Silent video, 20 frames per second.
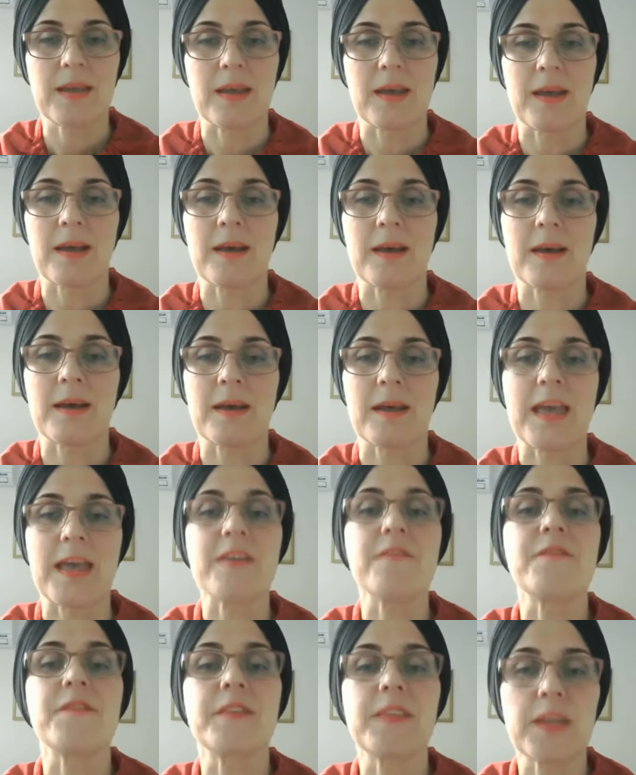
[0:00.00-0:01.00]

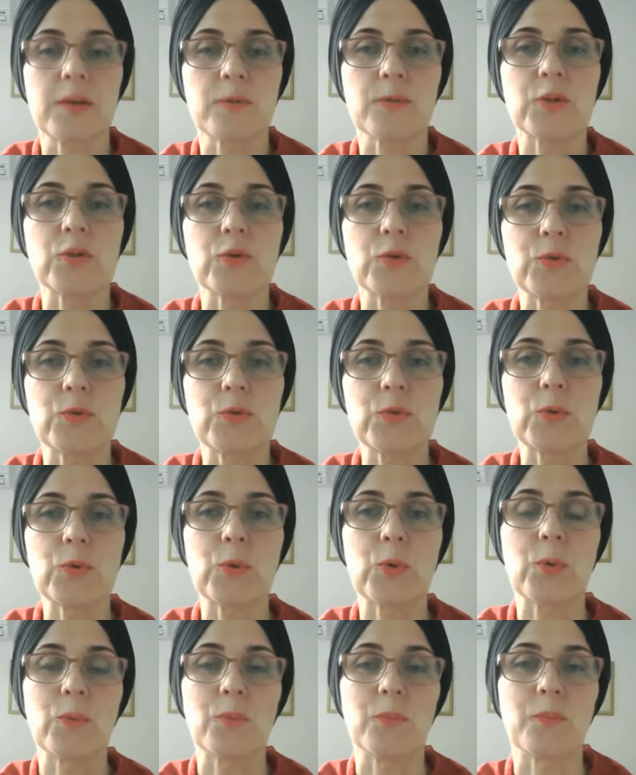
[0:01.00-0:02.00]
everything what you
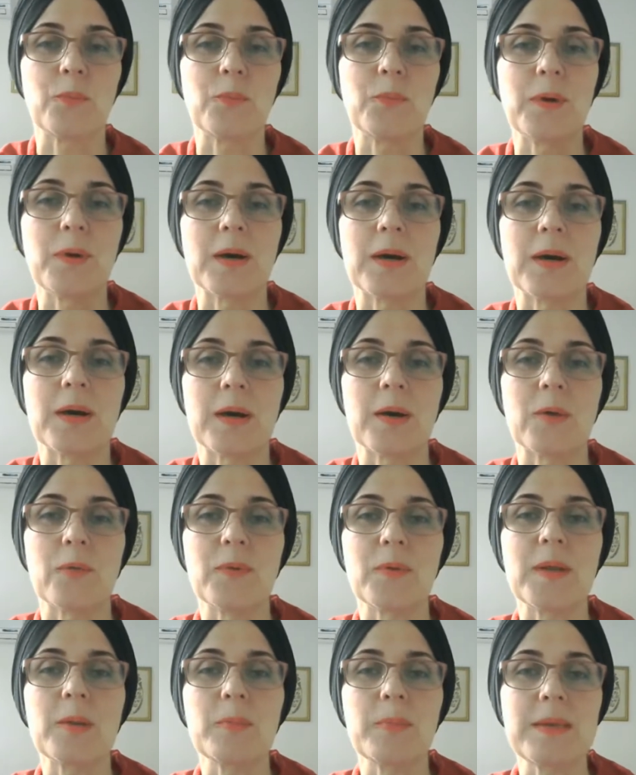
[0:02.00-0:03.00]
do
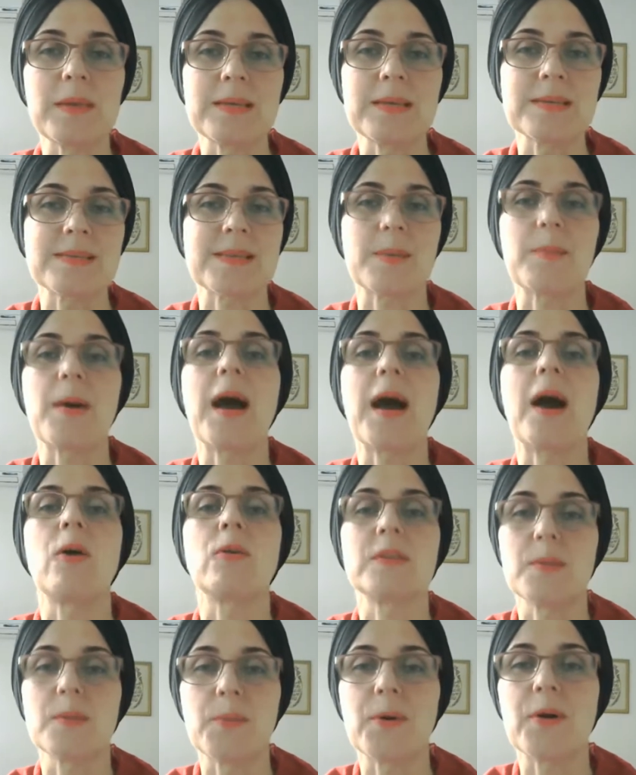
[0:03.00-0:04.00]
will be somehow
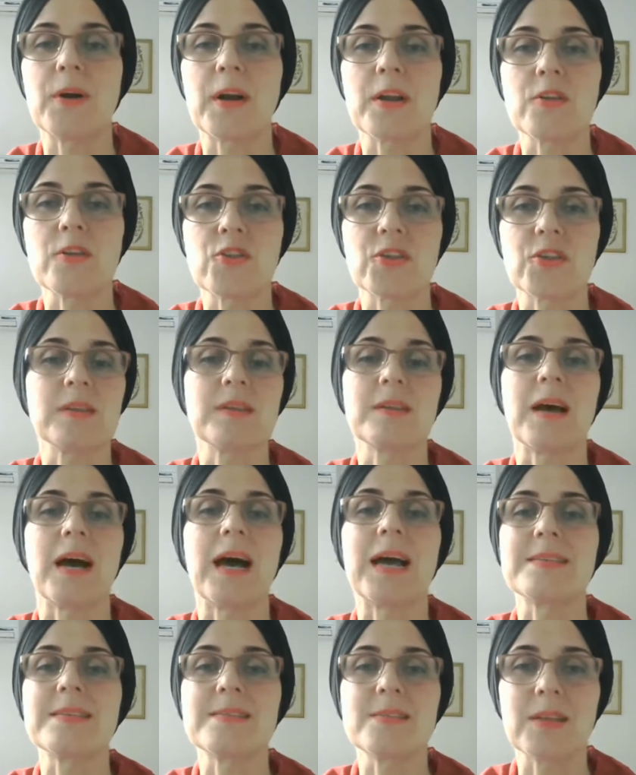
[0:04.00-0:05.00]
on the margin,
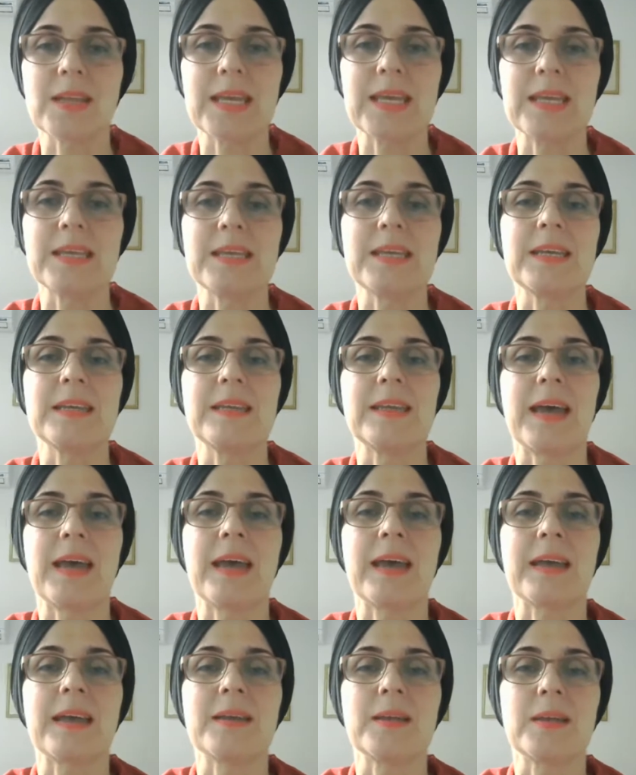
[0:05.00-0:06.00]
isolated,
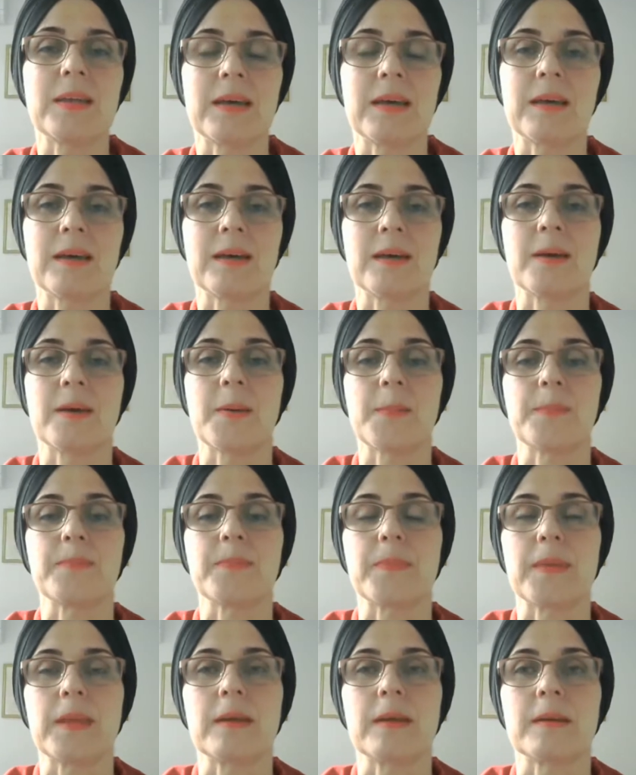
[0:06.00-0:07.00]
and
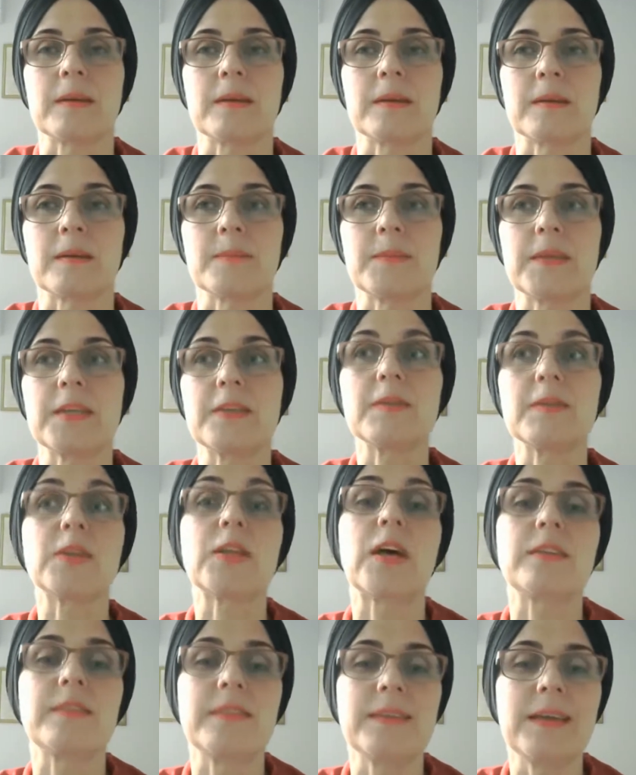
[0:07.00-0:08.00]
it will
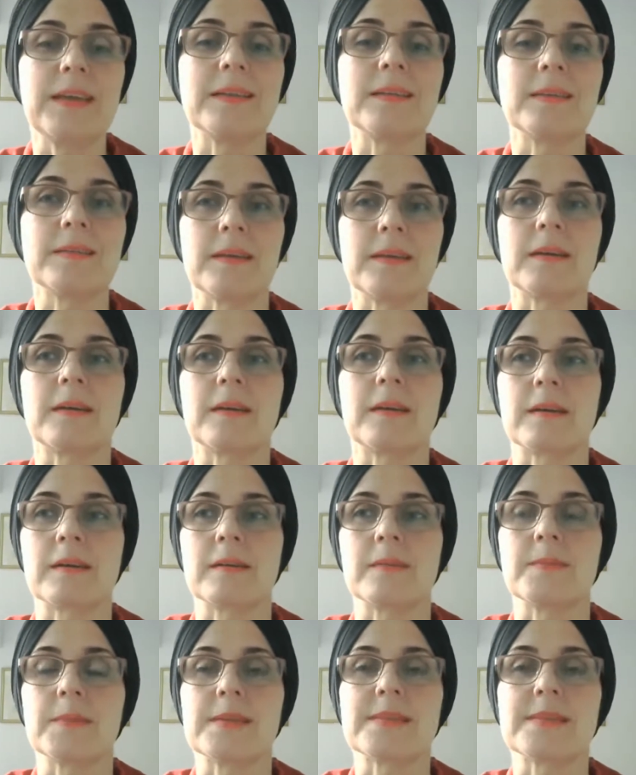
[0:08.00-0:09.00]
not yield
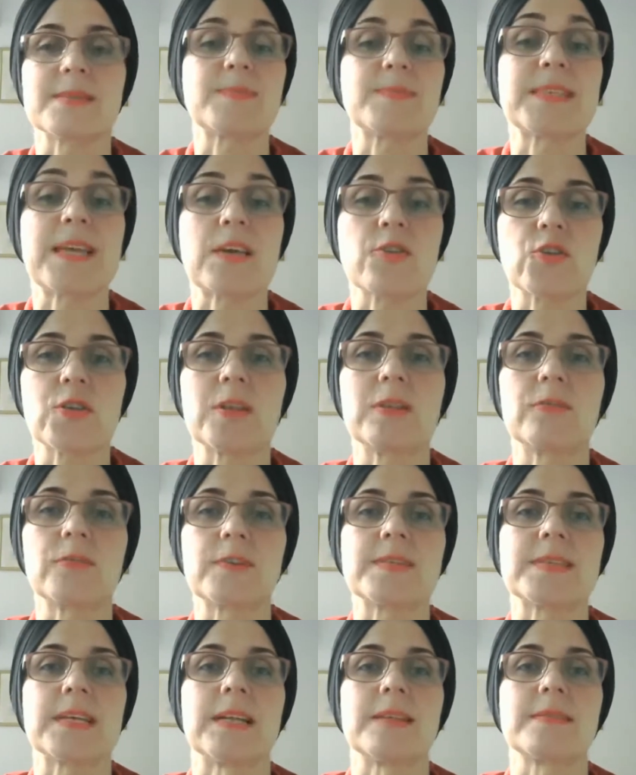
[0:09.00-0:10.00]
substantial
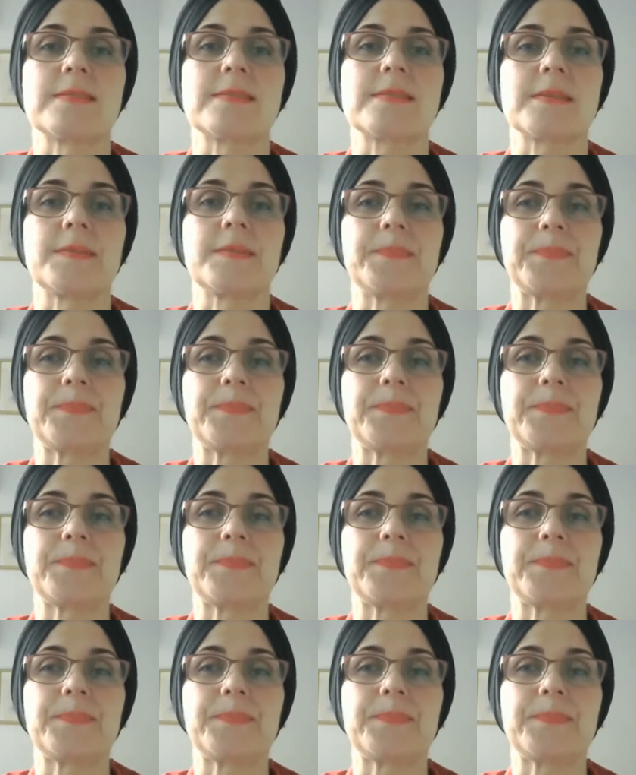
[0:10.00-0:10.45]
results.